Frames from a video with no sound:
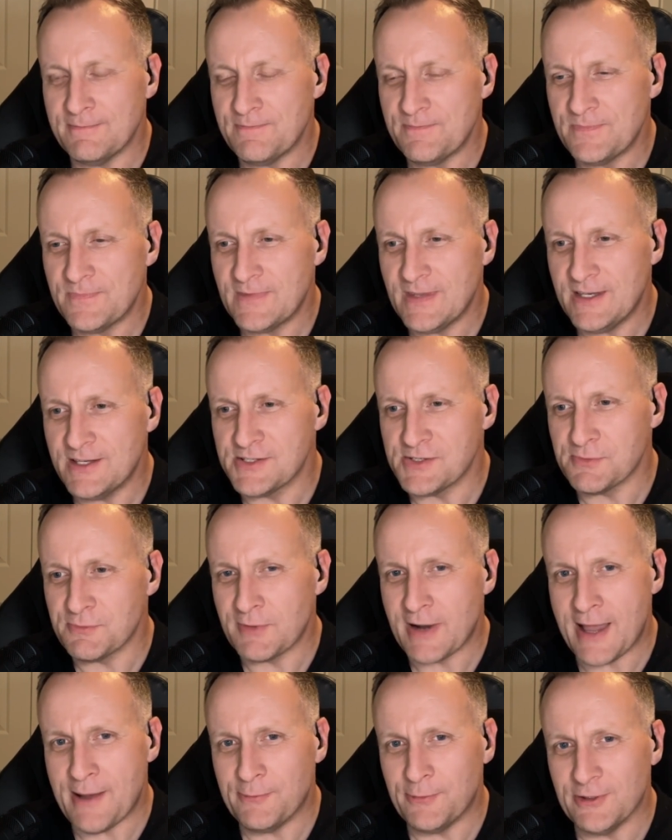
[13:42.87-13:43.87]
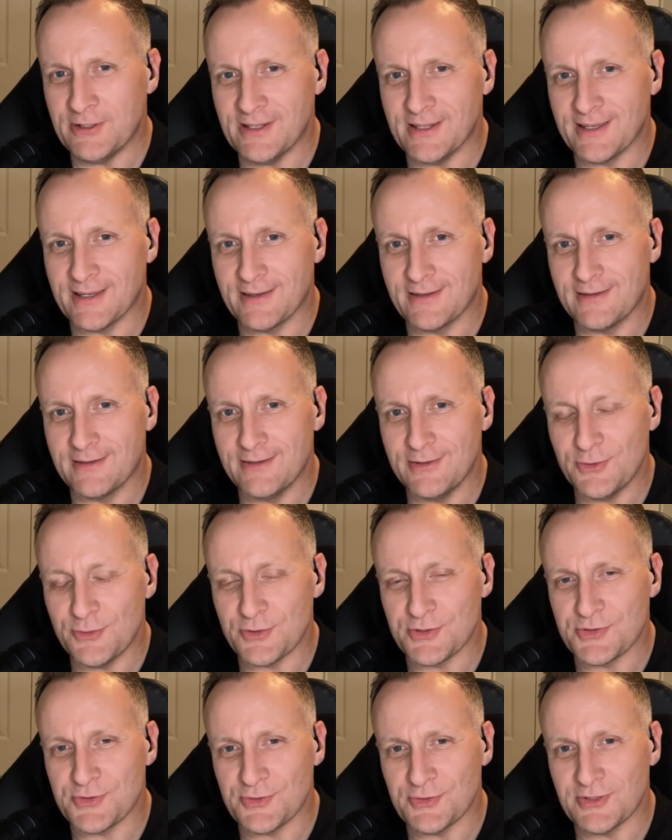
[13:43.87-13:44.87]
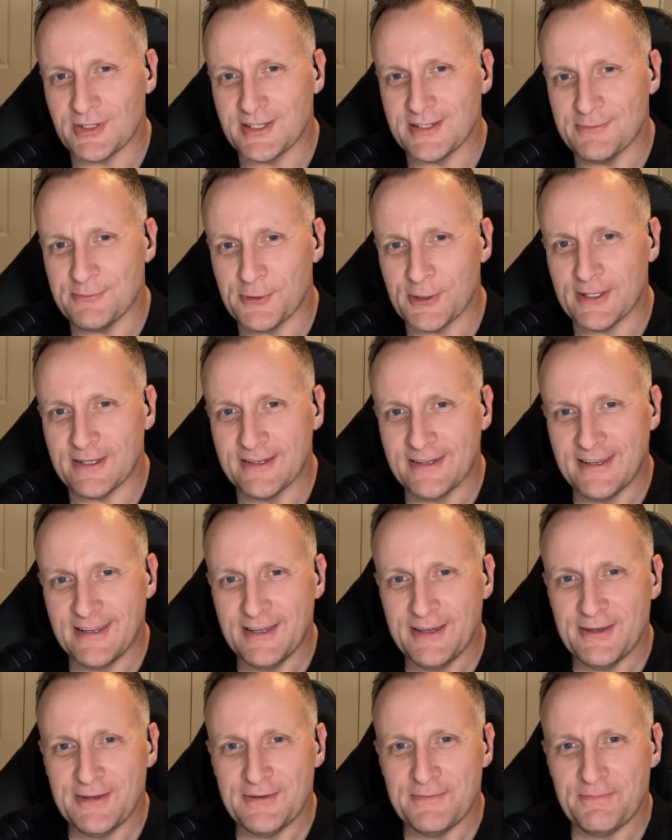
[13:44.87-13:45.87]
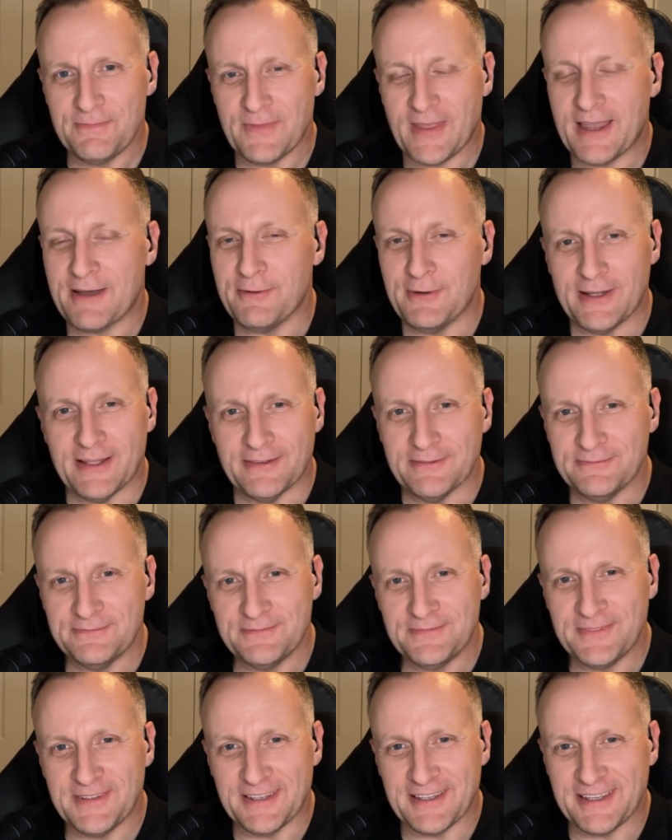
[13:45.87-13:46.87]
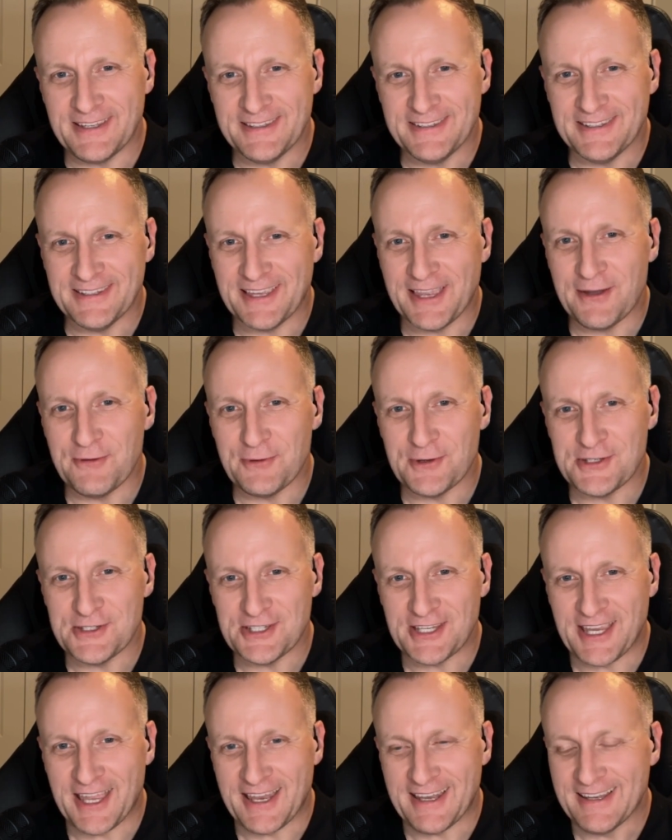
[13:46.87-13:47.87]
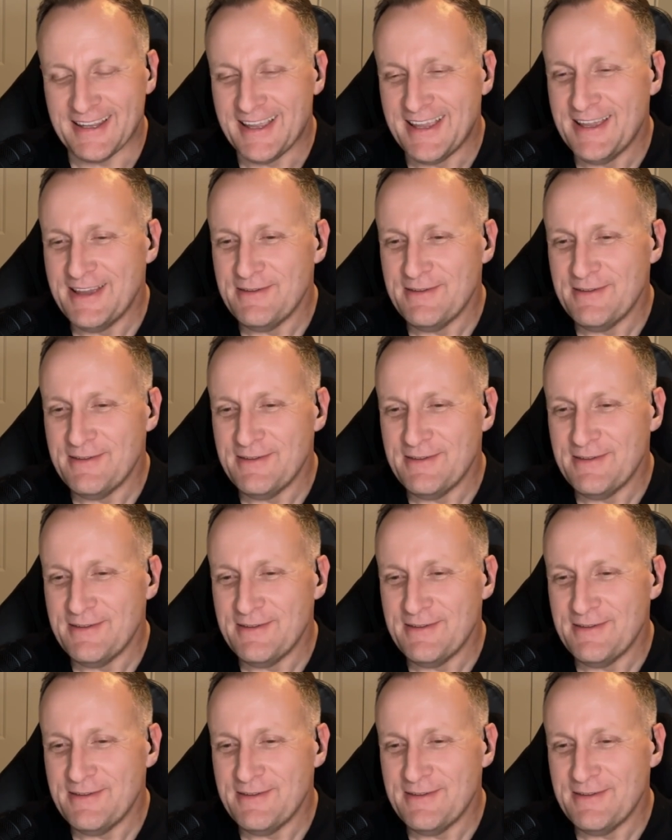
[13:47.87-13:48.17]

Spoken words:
He doesn't ramble like yours truly, but well, you get what you get.